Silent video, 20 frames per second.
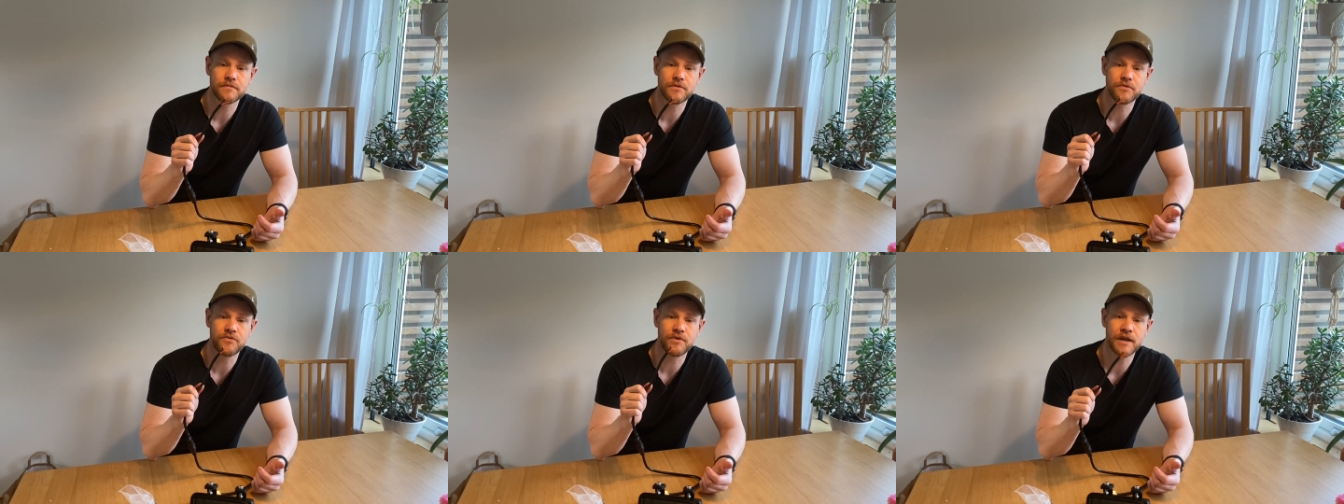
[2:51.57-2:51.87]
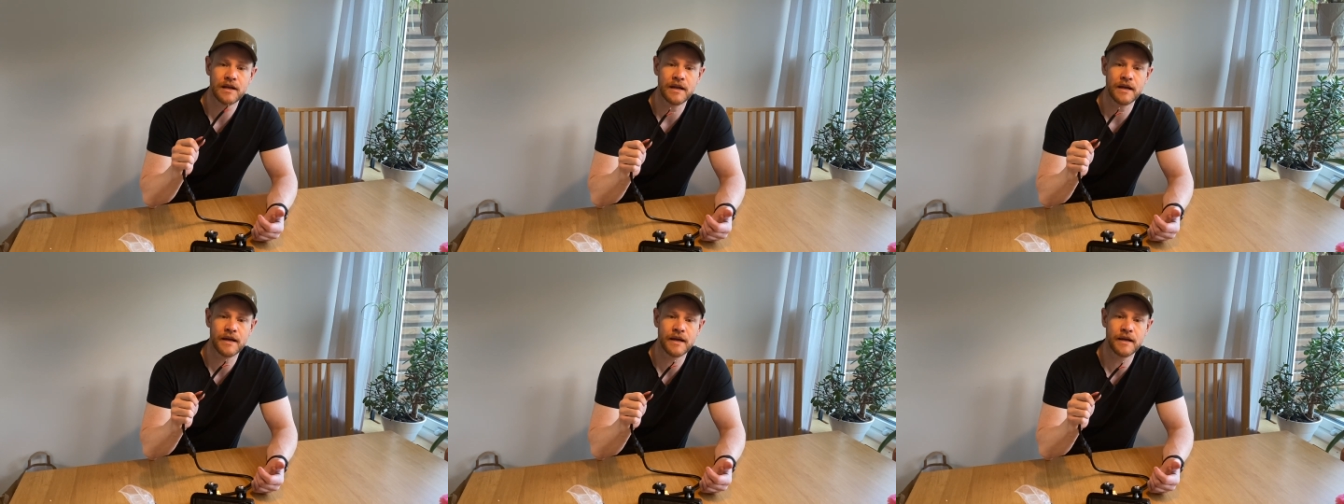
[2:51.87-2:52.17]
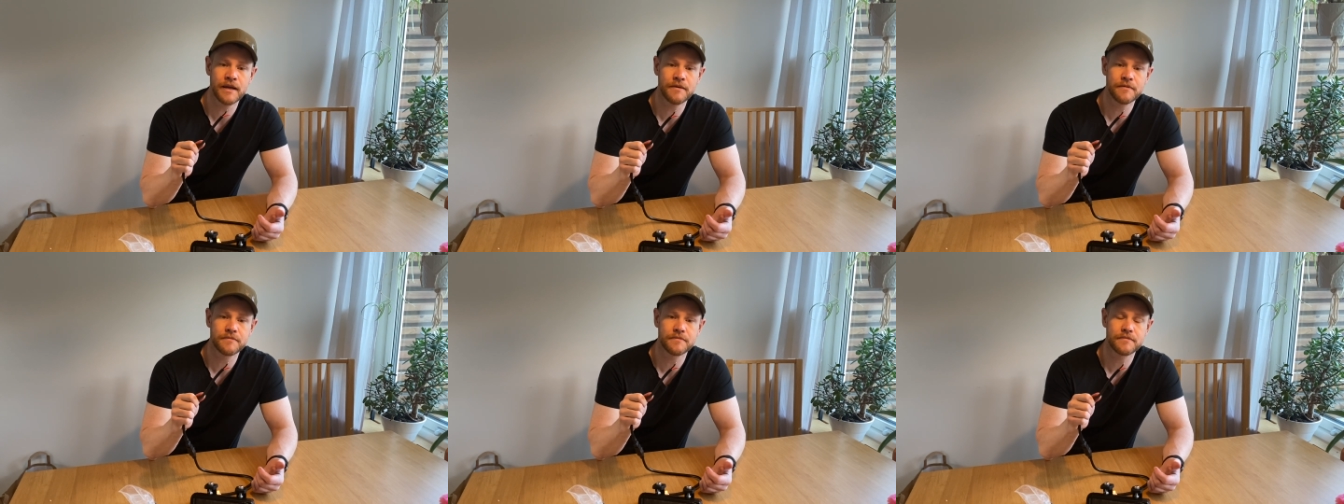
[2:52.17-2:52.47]

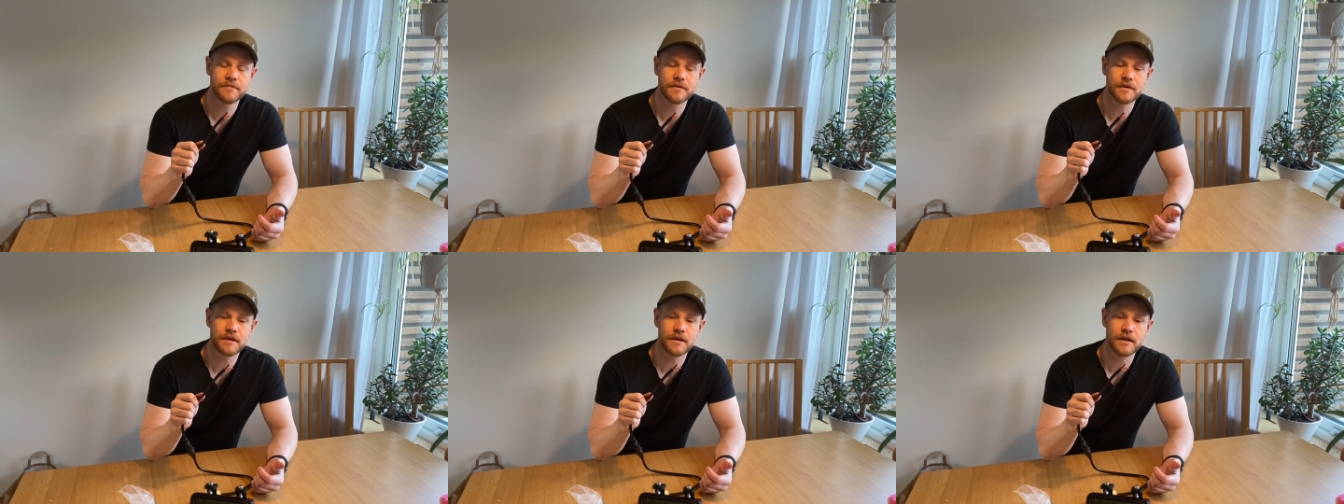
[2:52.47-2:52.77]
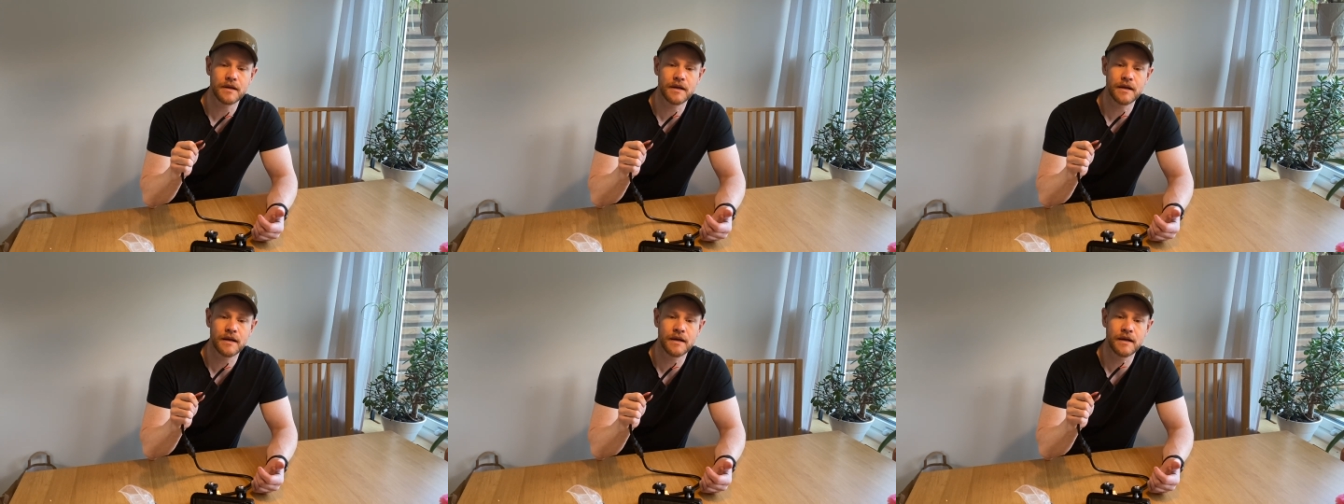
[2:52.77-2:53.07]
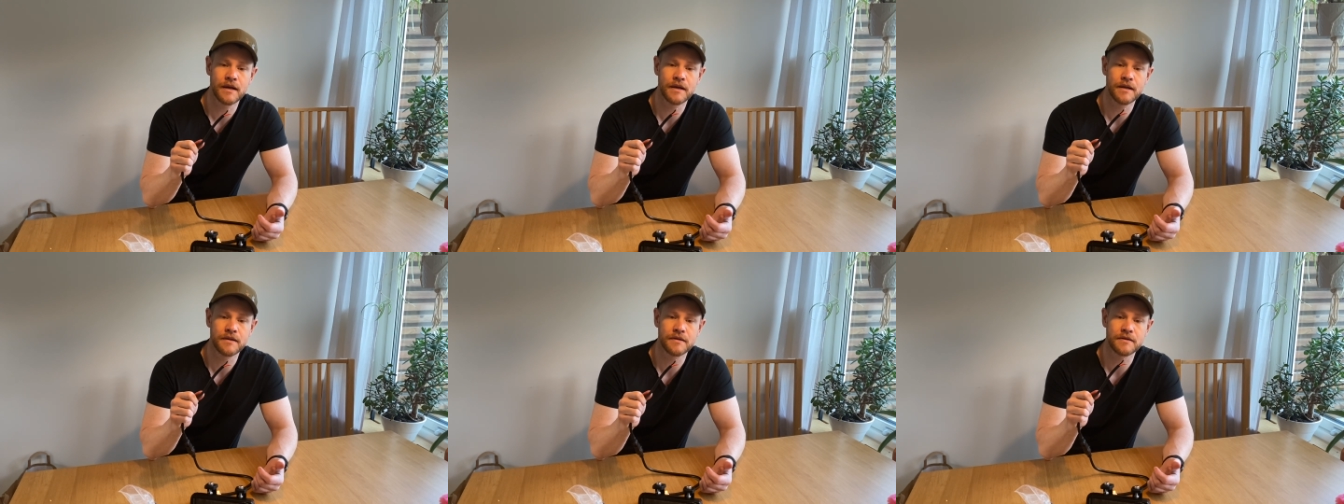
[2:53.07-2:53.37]
relay
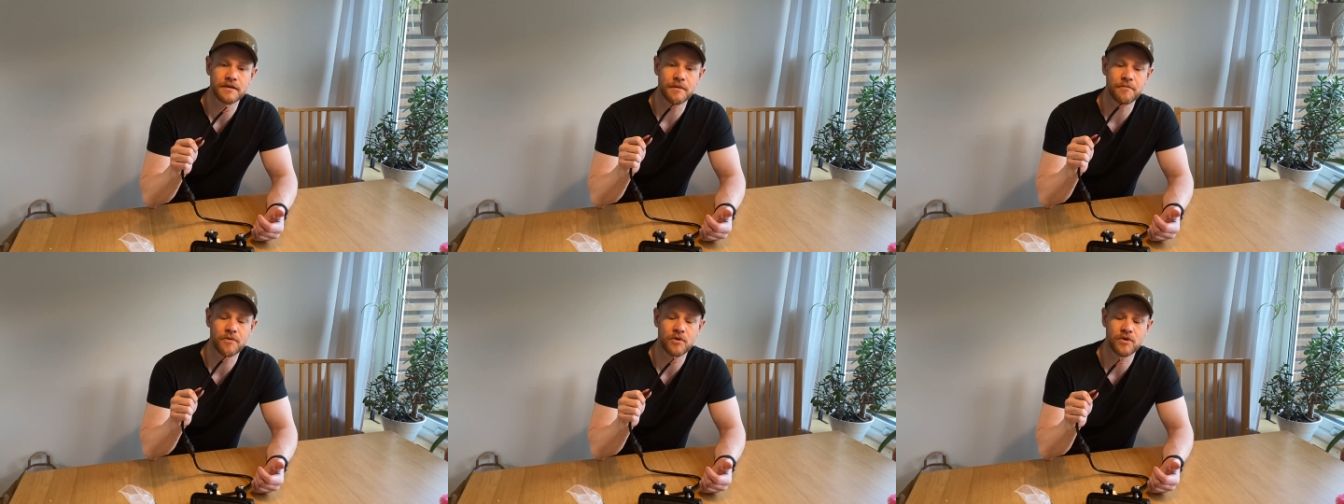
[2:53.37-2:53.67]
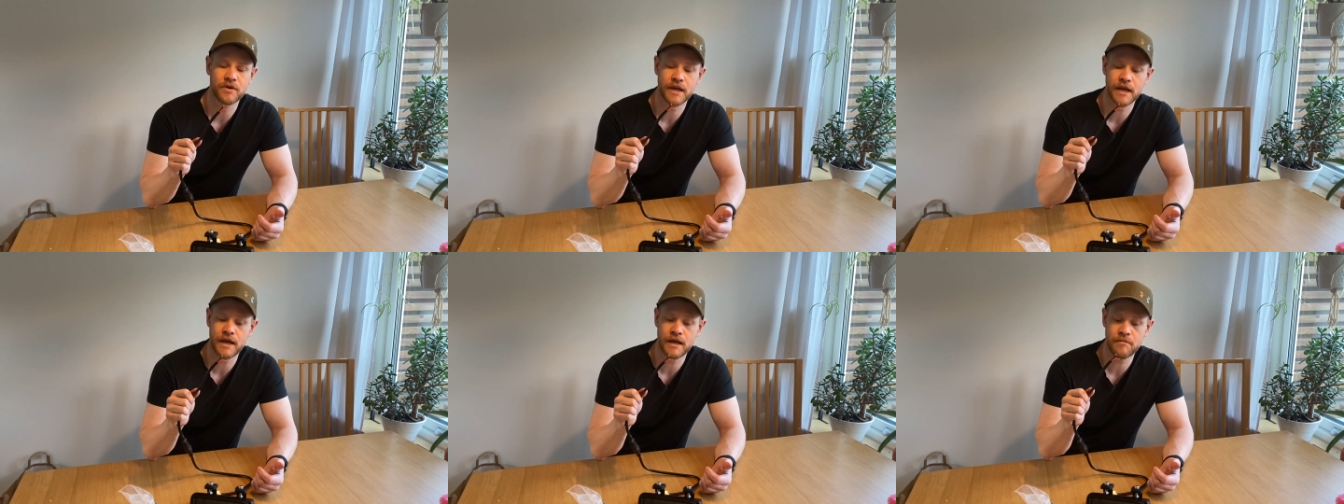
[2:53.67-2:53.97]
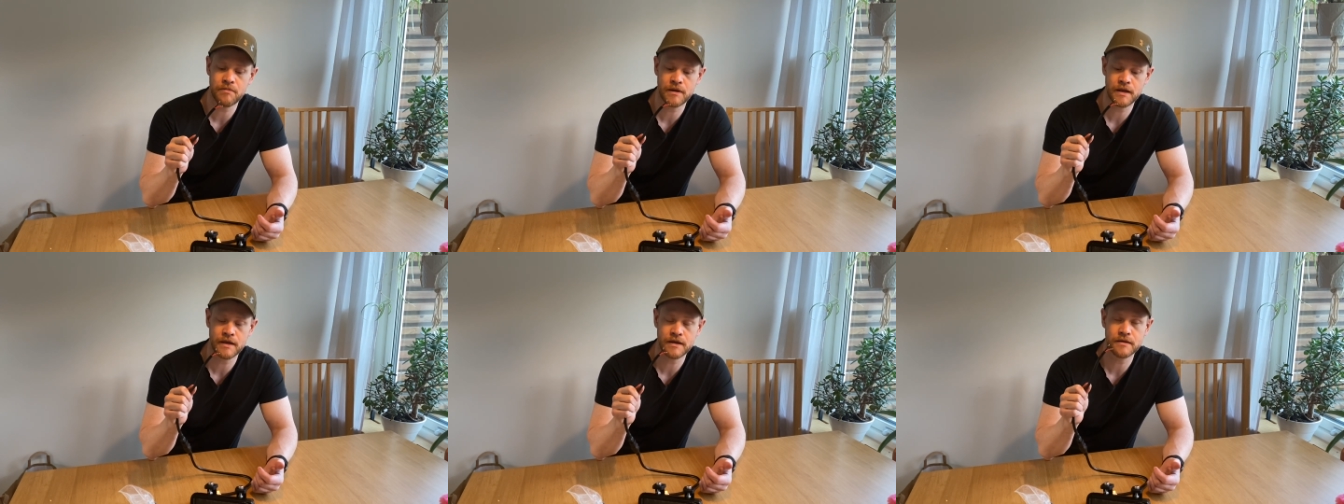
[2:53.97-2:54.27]
and some more
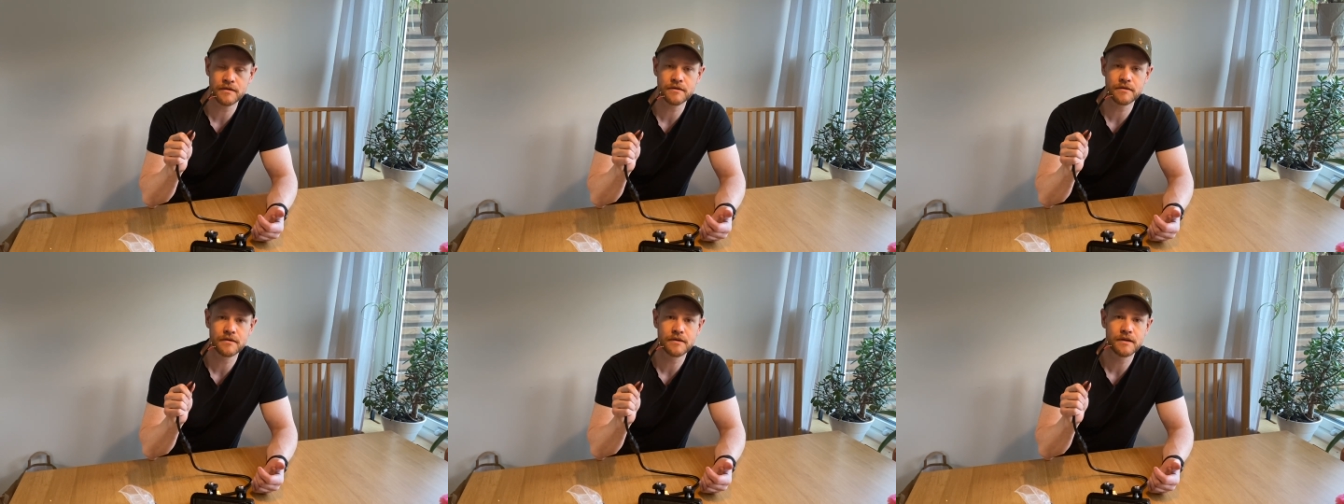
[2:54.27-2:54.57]
cabling